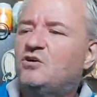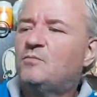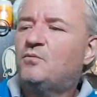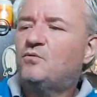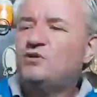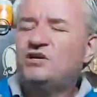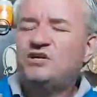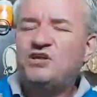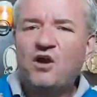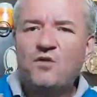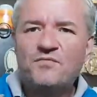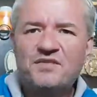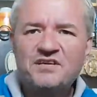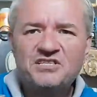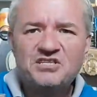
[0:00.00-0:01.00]
But you know,
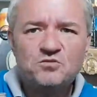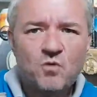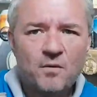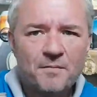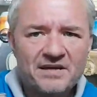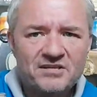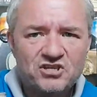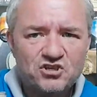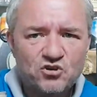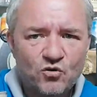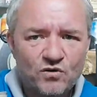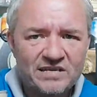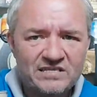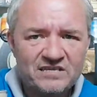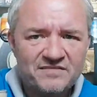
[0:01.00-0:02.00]
this is what makes us
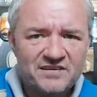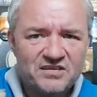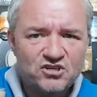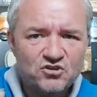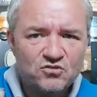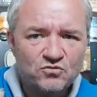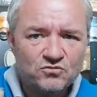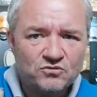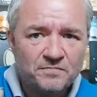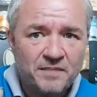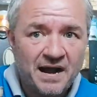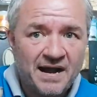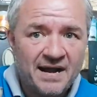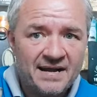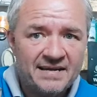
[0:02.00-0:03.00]
all individuals,
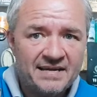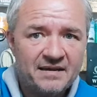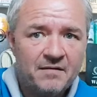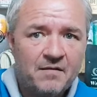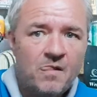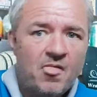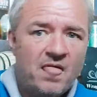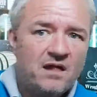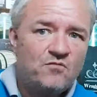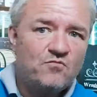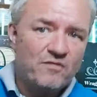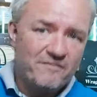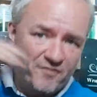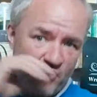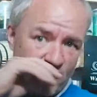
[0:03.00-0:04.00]
by
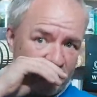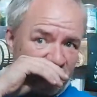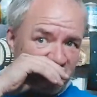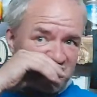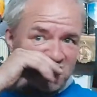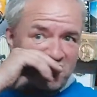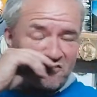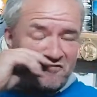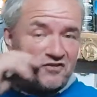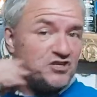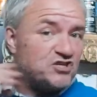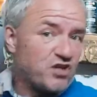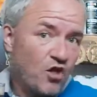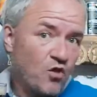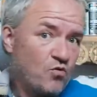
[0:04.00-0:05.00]
reviewing the stuff
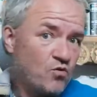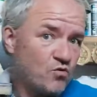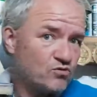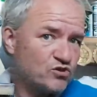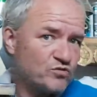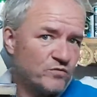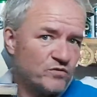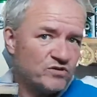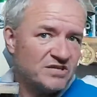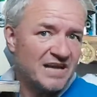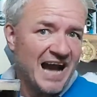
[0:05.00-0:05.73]
that's local to us.